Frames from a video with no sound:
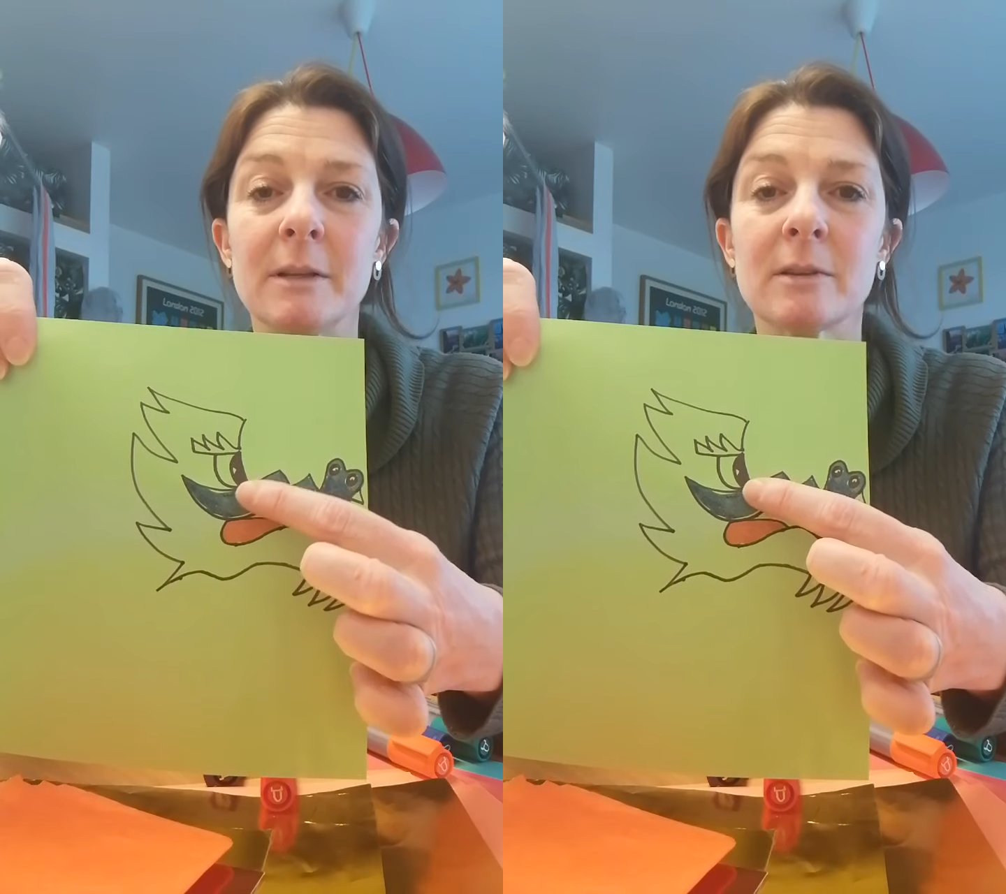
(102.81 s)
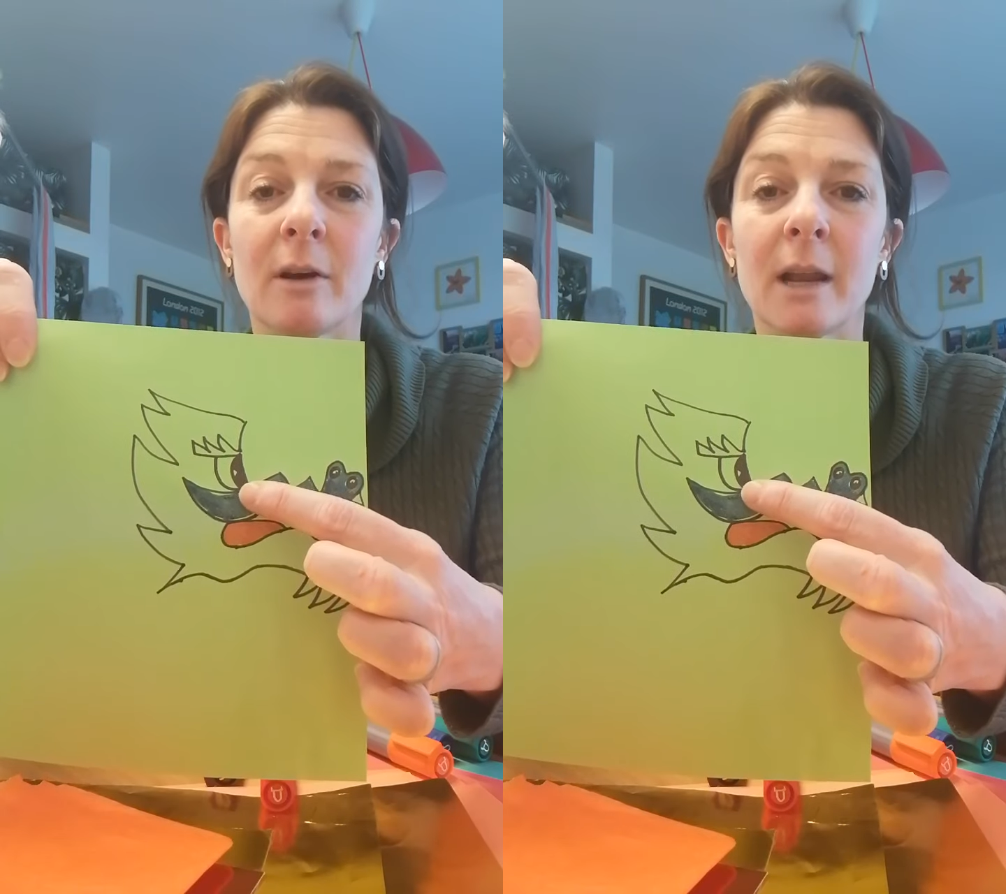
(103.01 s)

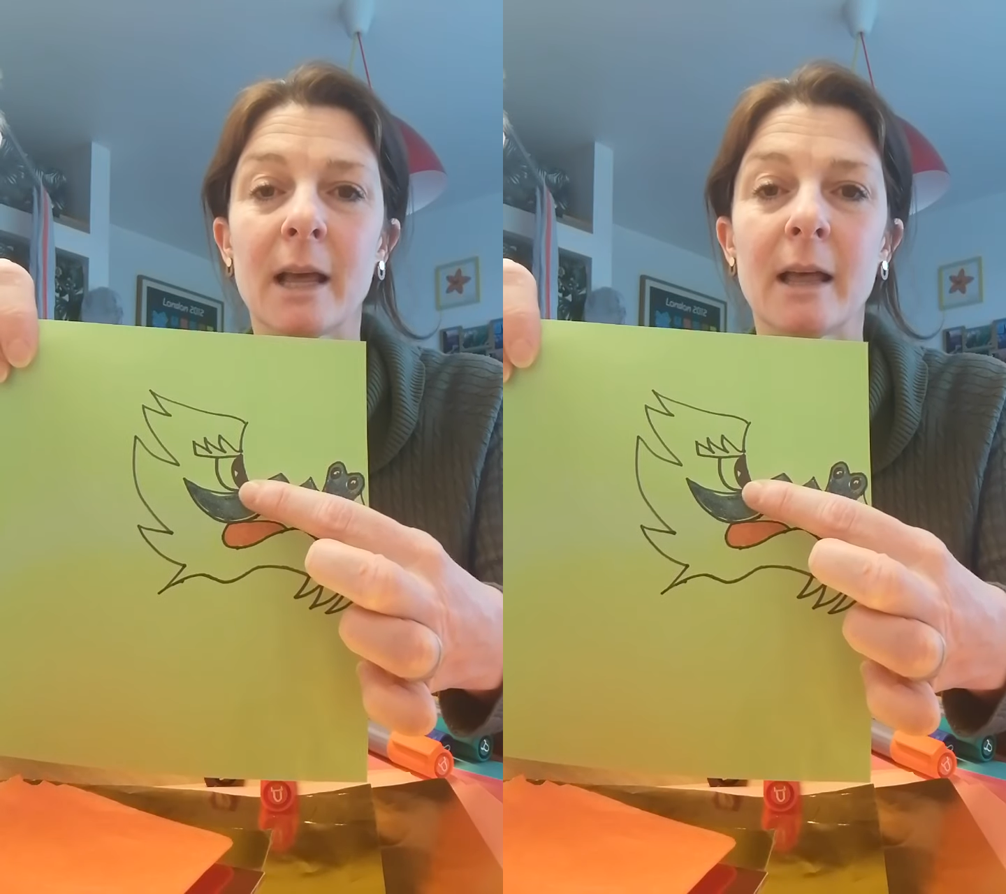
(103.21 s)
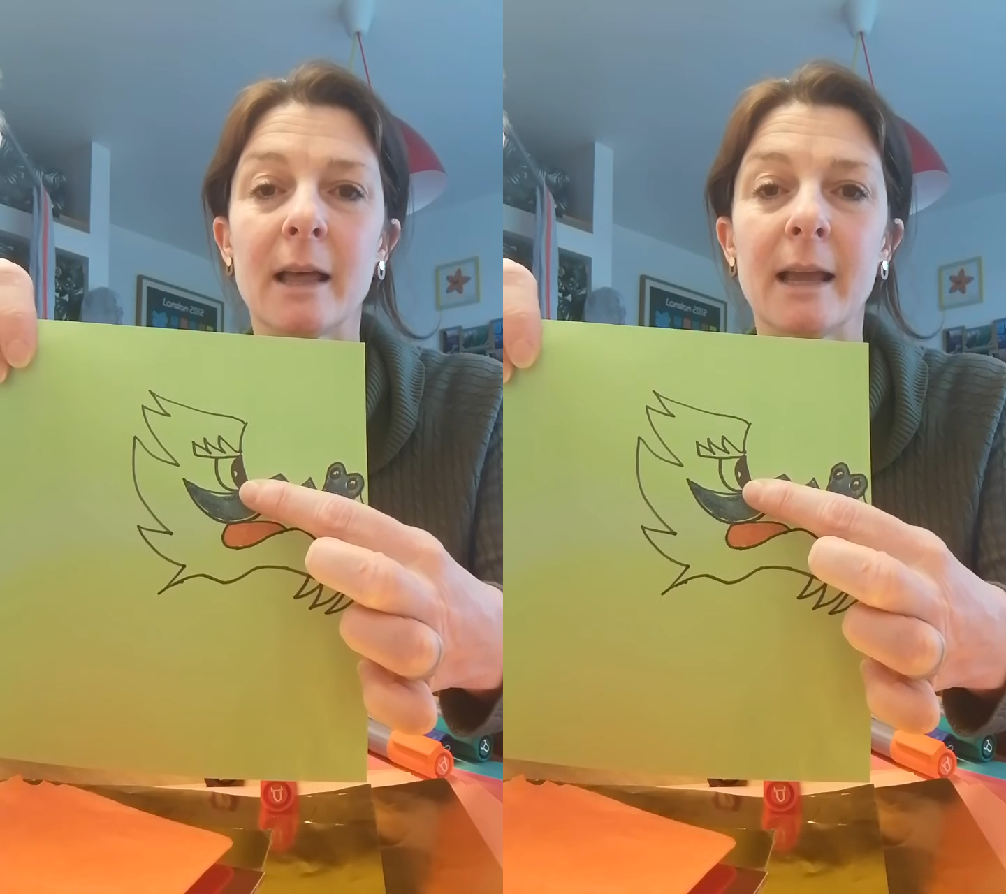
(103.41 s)
it's got an
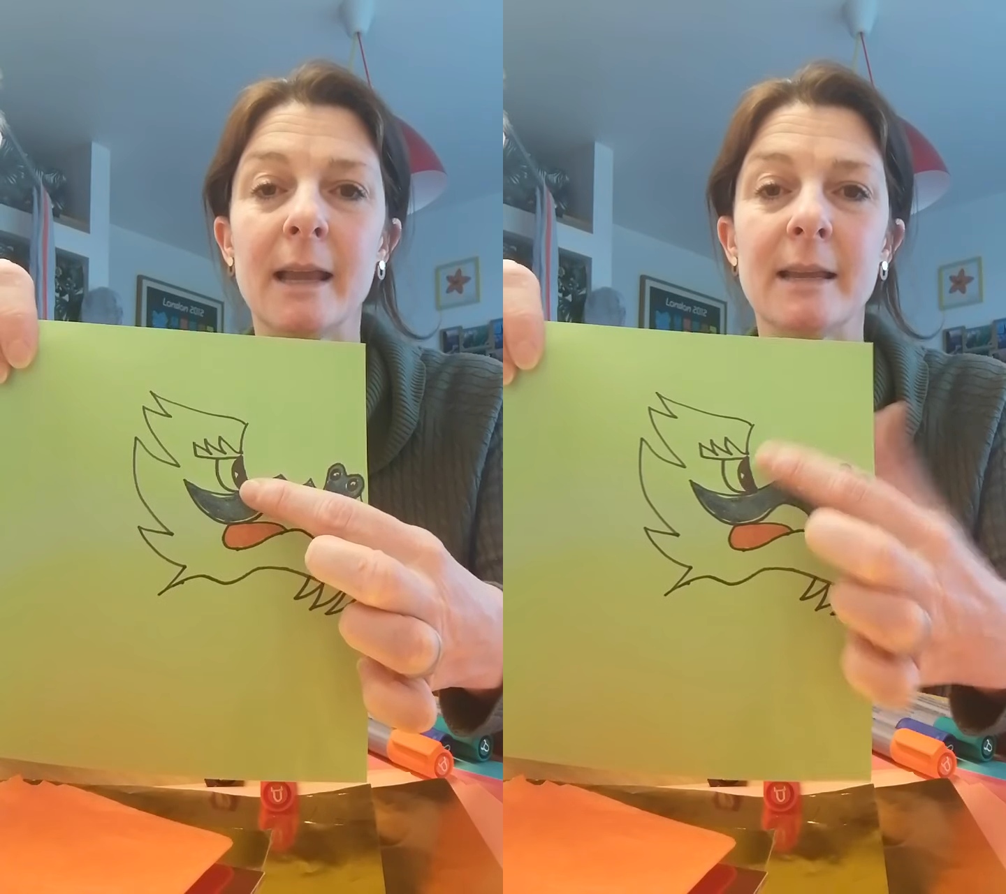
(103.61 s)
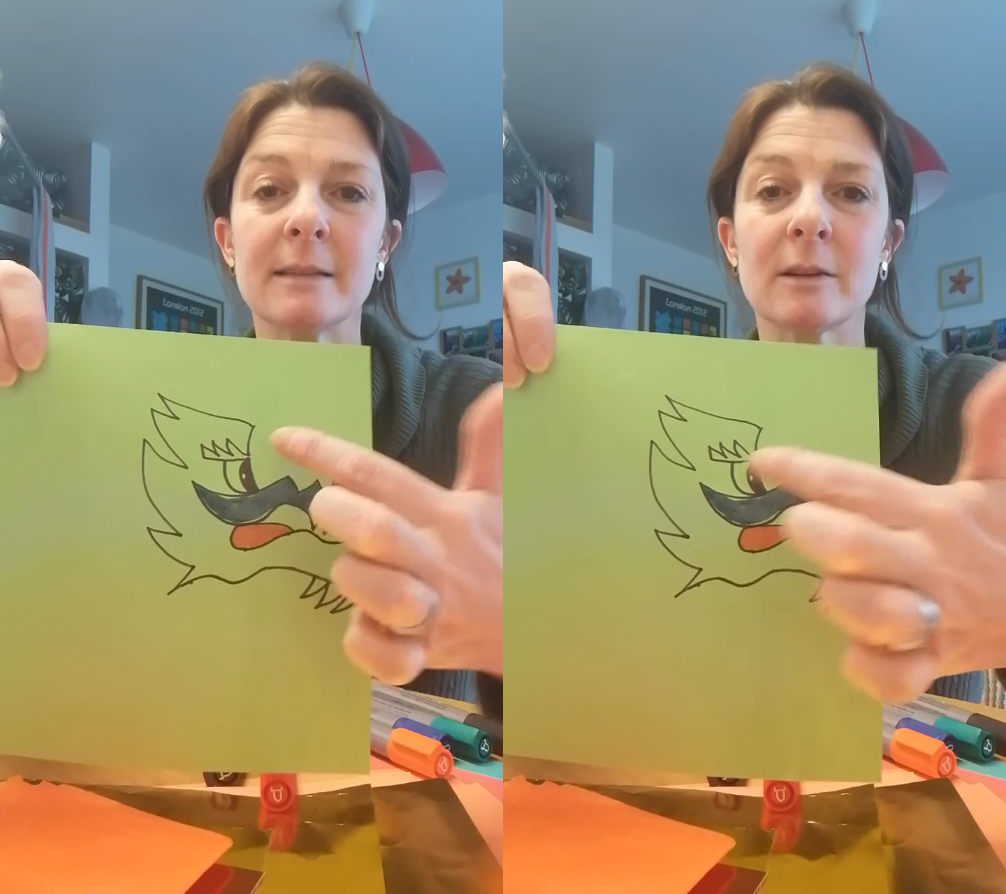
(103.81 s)

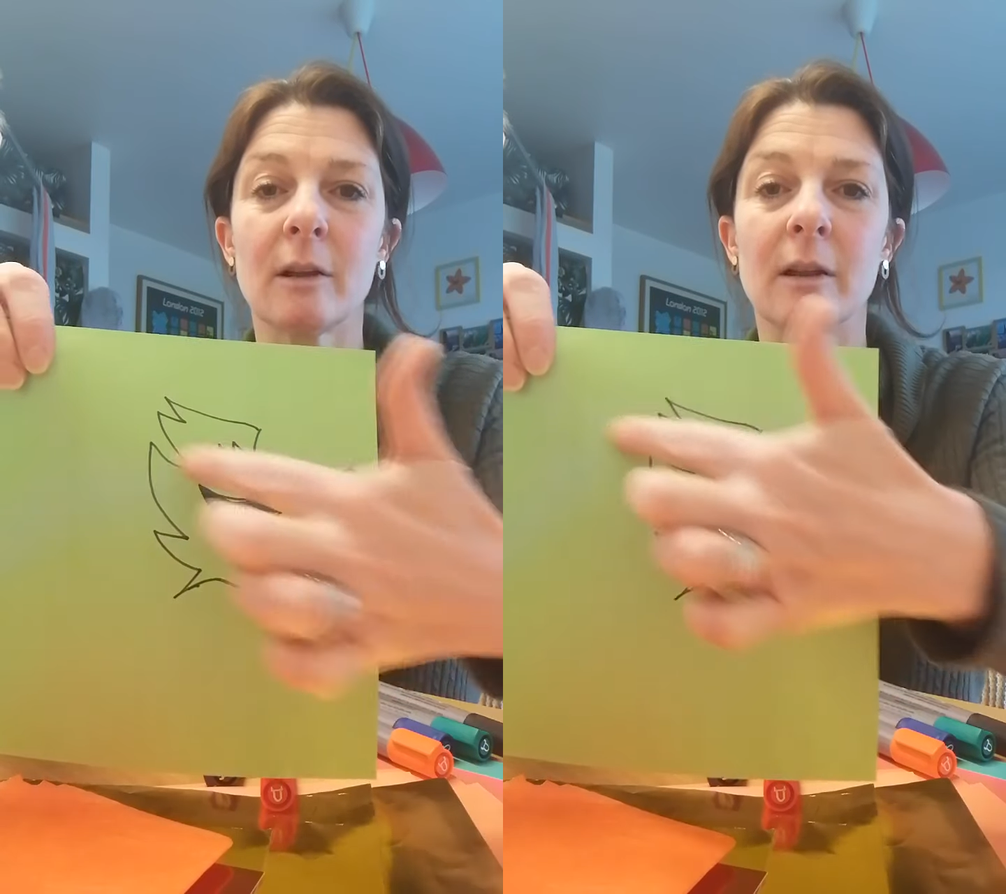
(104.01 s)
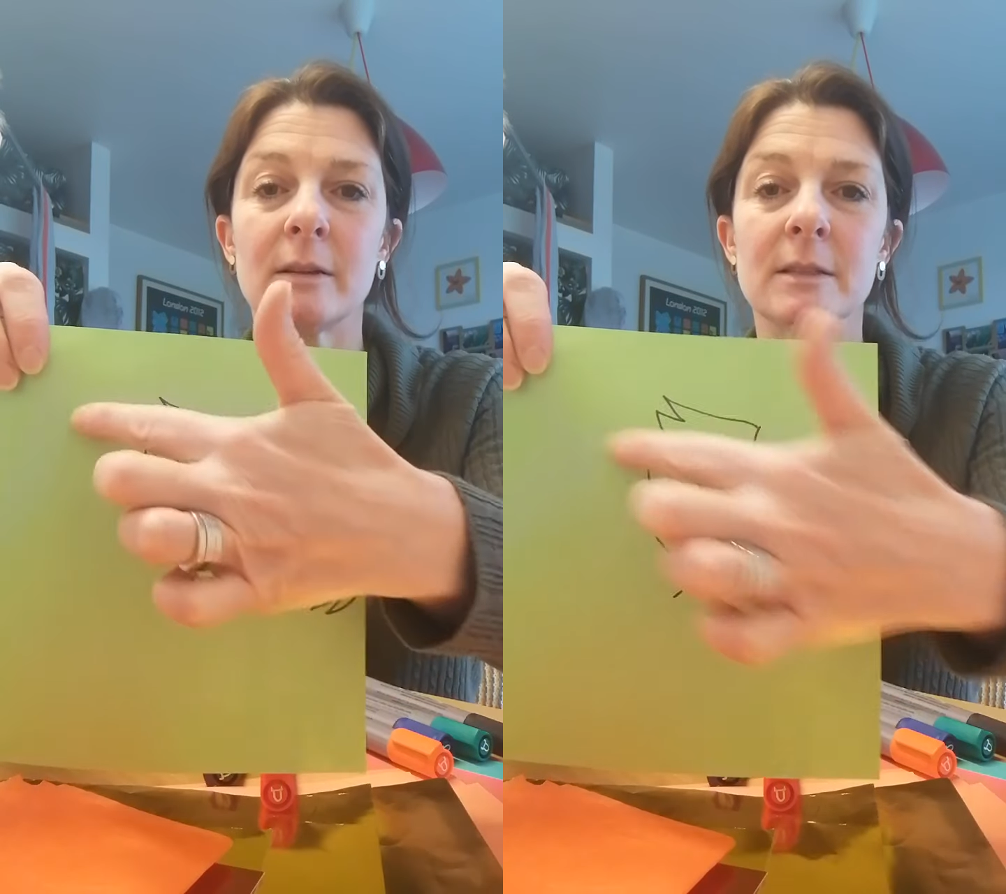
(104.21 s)
eye, it's
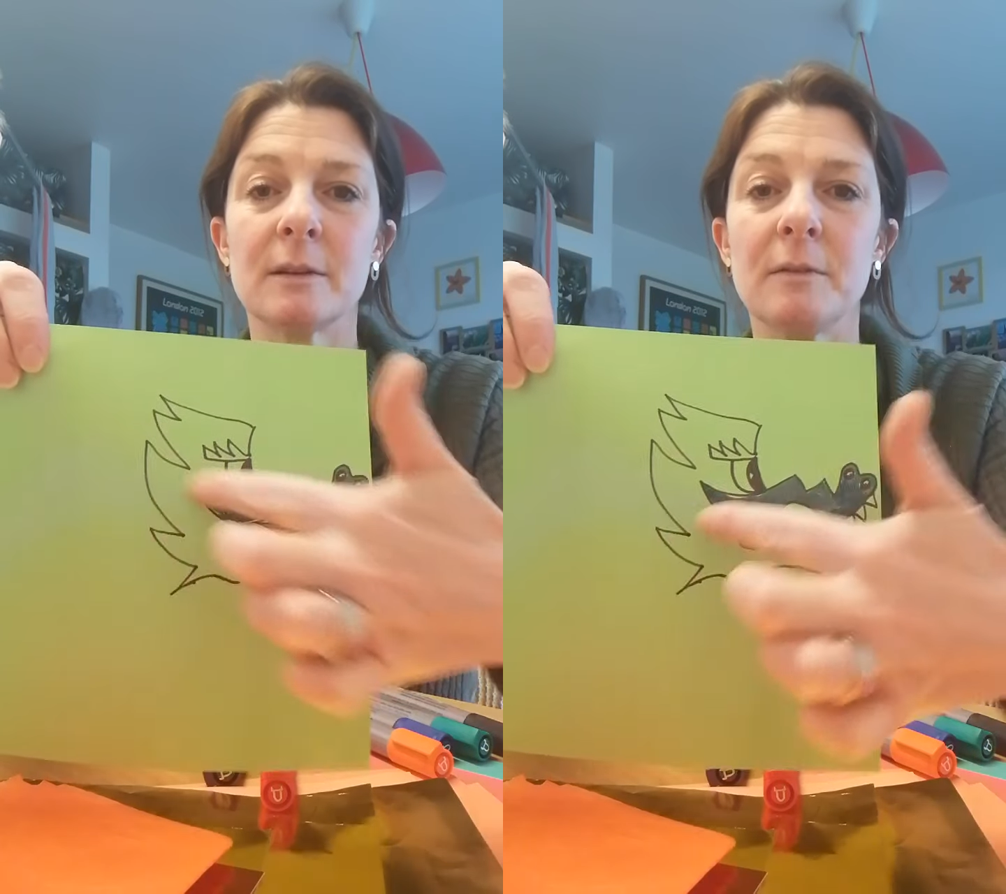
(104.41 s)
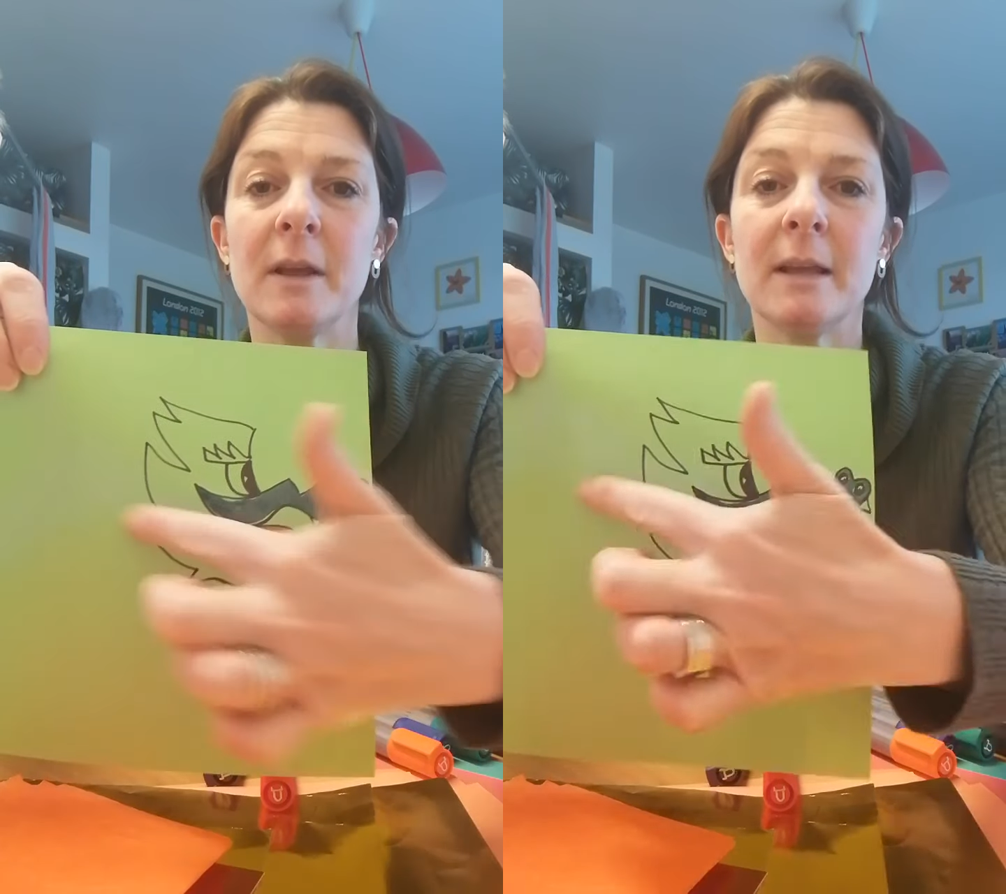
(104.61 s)
got lots
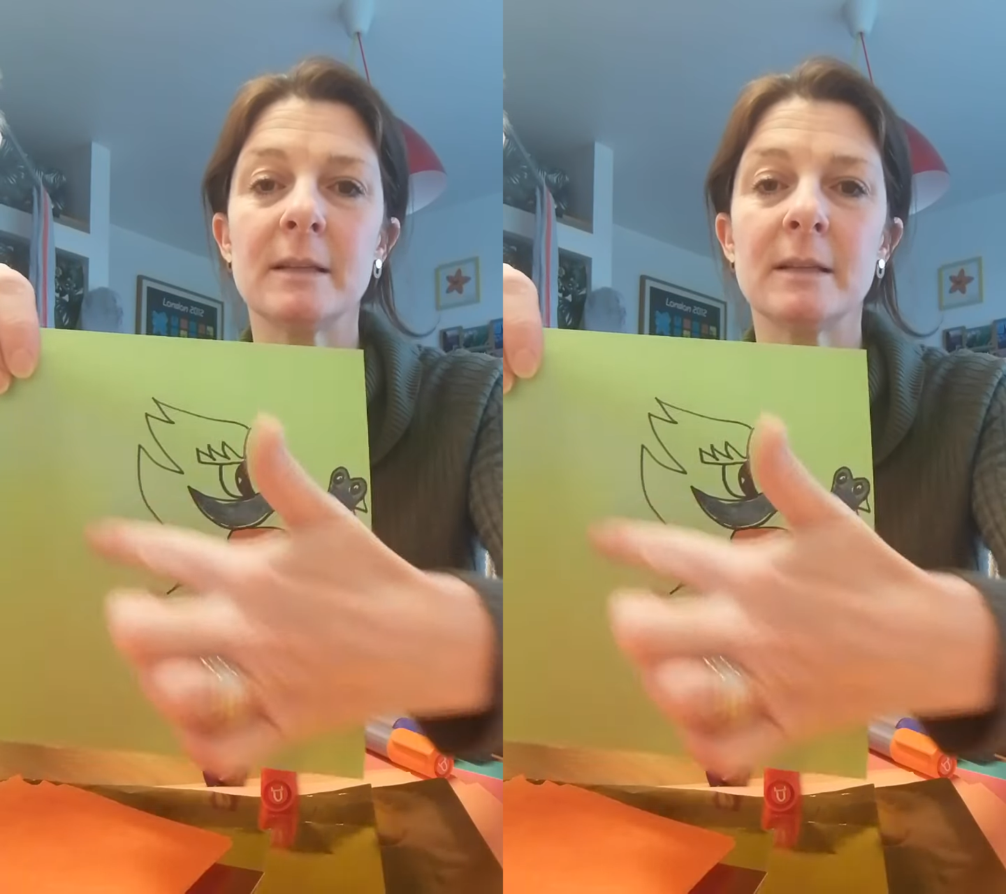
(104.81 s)
of